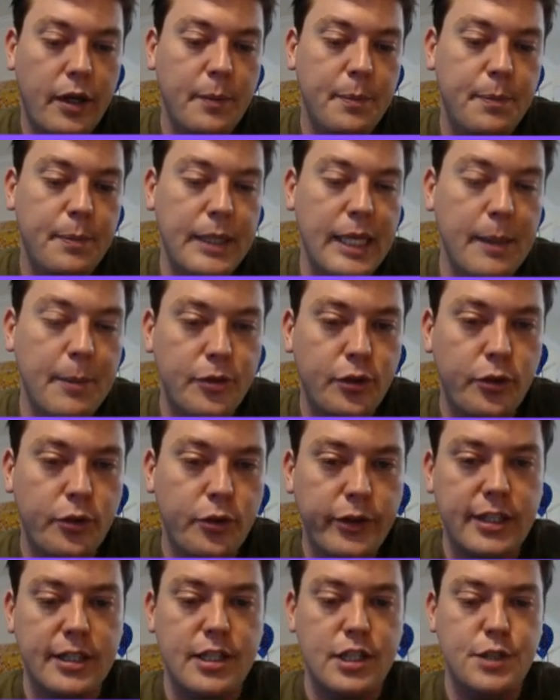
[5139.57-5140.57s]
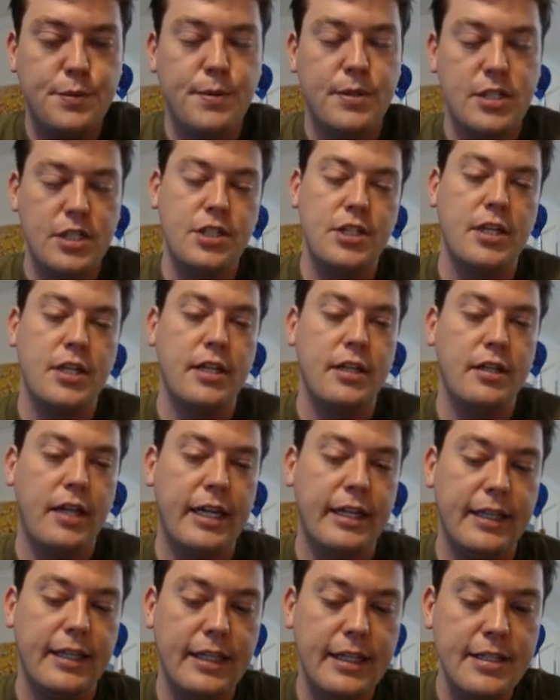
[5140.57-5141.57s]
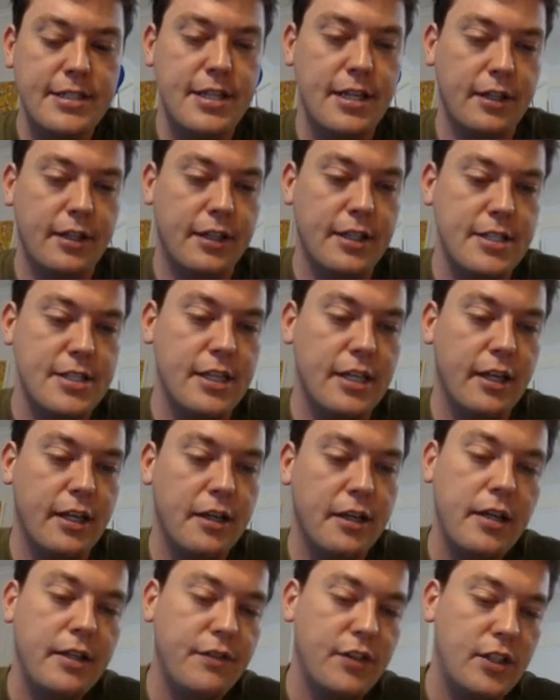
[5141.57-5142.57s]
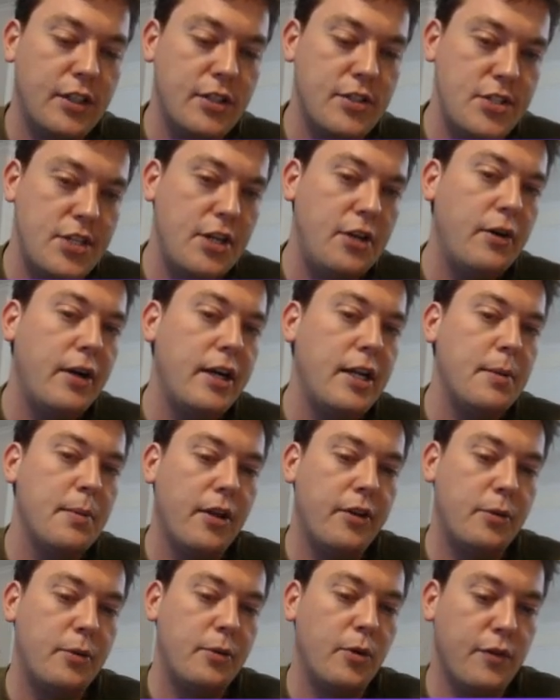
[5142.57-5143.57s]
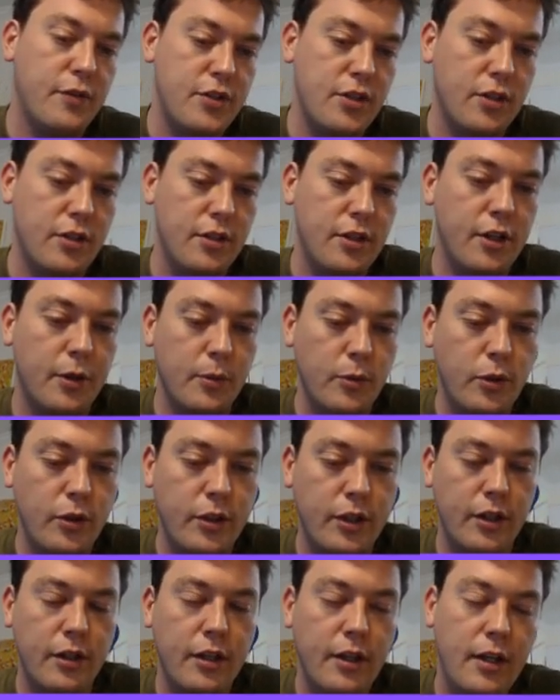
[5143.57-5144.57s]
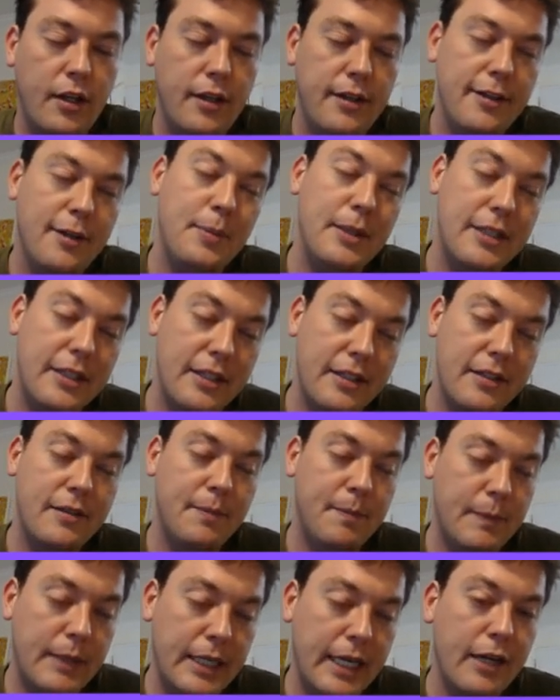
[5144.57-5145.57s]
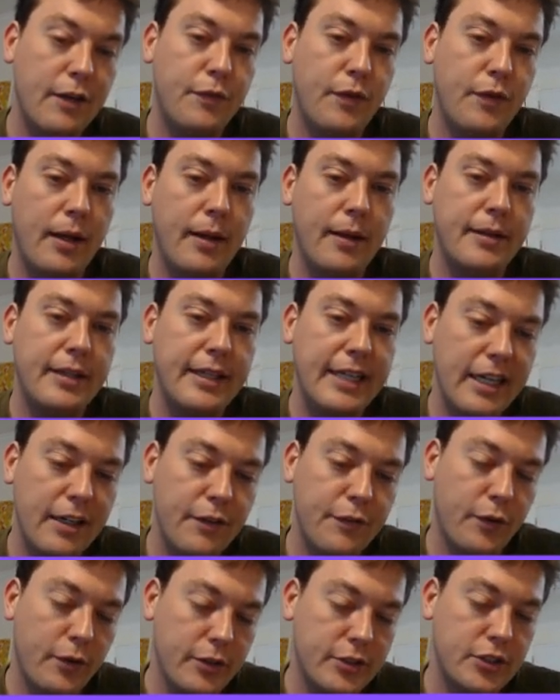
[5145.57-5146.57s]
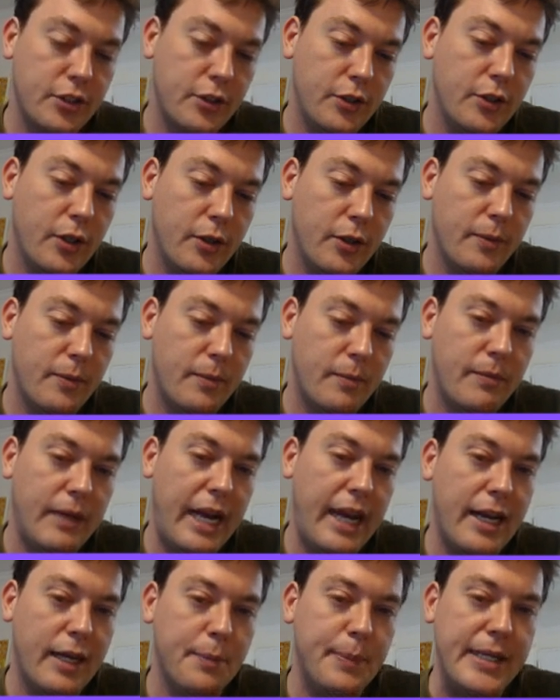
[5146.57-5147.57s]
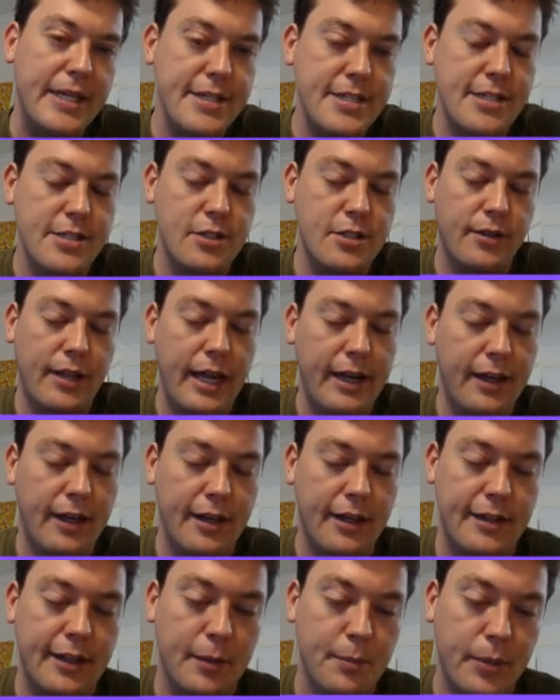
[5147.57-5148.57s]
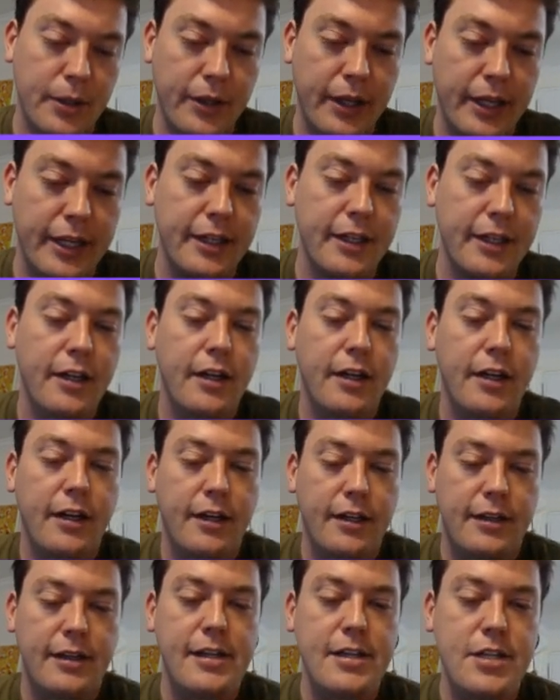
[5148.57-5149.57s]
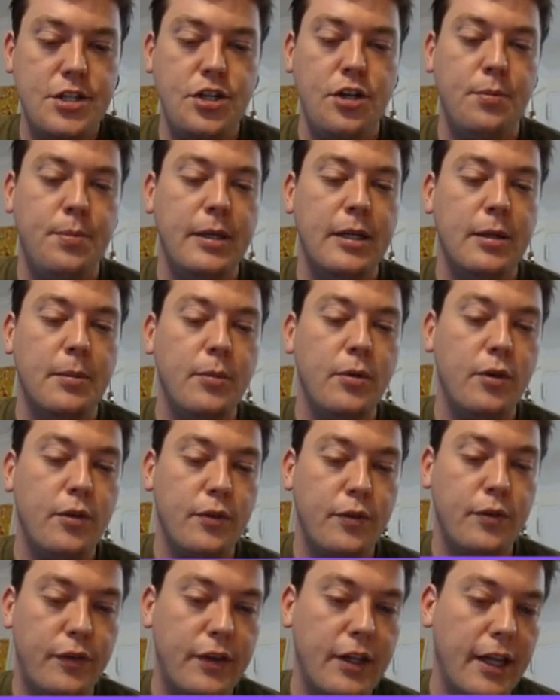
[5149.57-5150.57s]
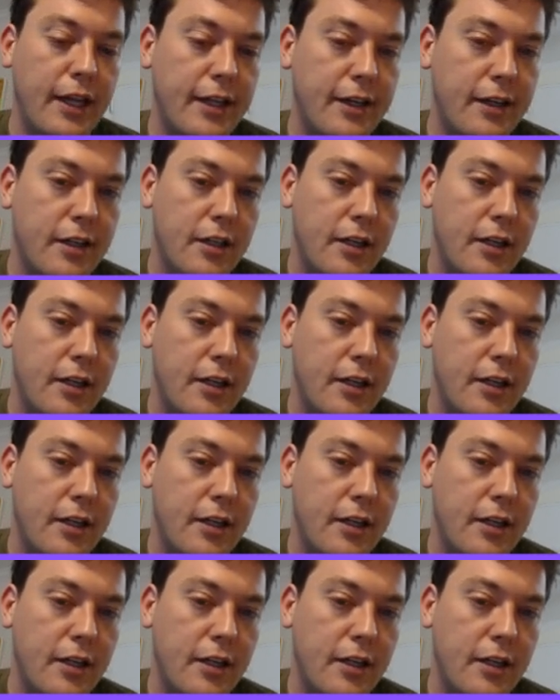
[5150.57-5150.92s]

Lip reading: be able to look at this position and like instantly see and not even consider any other moves. Look at, be careful so you don't hang pieces or that kind of thing. But like this should be a move that